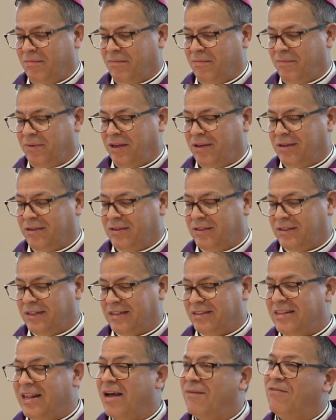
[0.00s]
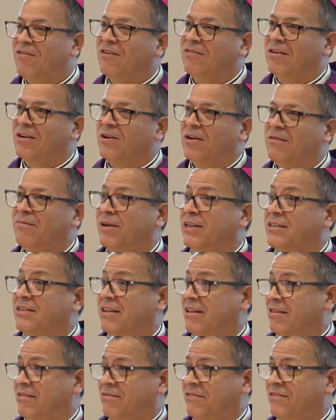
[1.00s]
because it's not for the good of
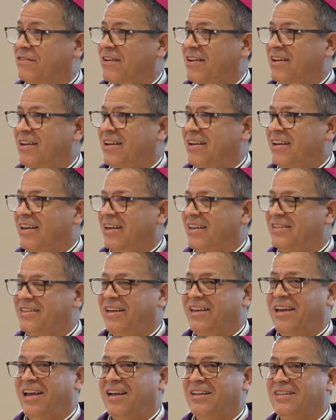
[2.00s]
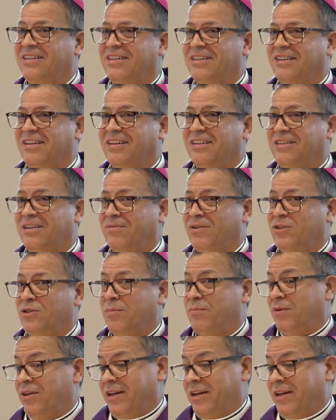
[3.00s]
myself as I act as a bishop.